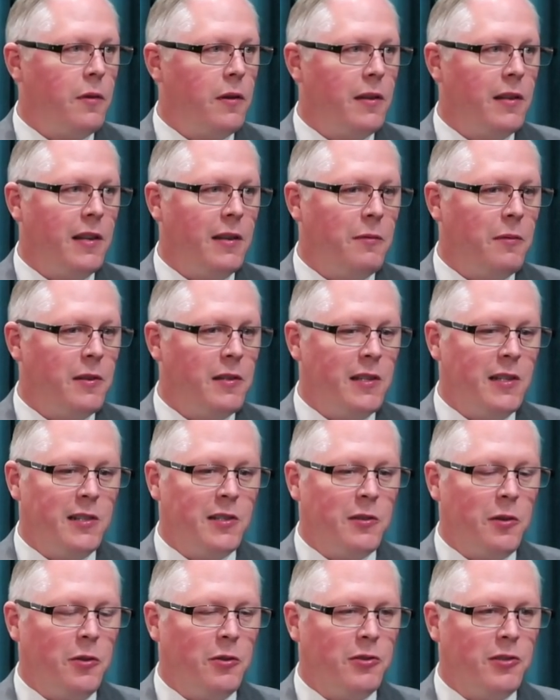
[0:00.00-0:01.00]
when the, when these
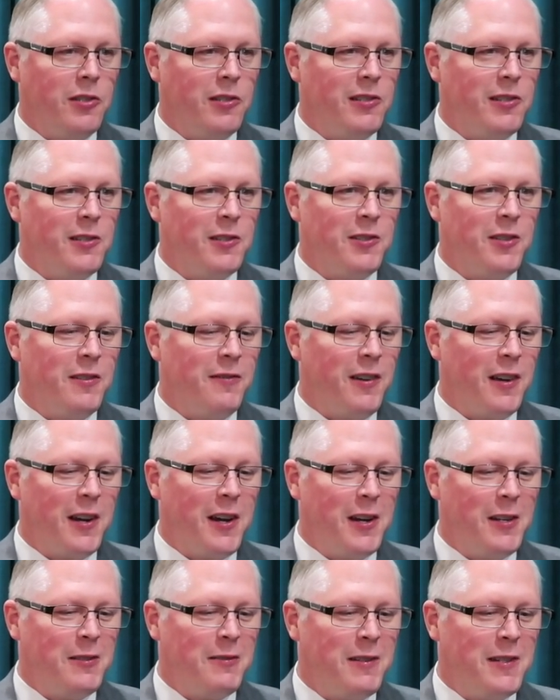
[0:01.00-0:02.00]
soldiers that serve our
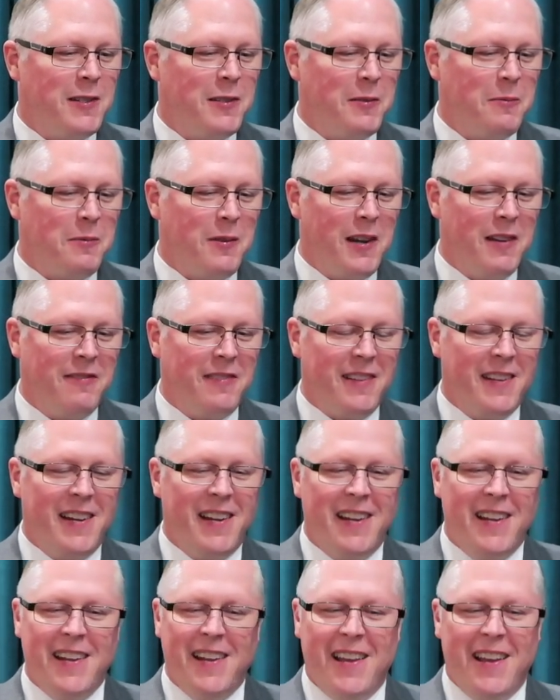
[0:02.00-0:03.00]
country so bravely.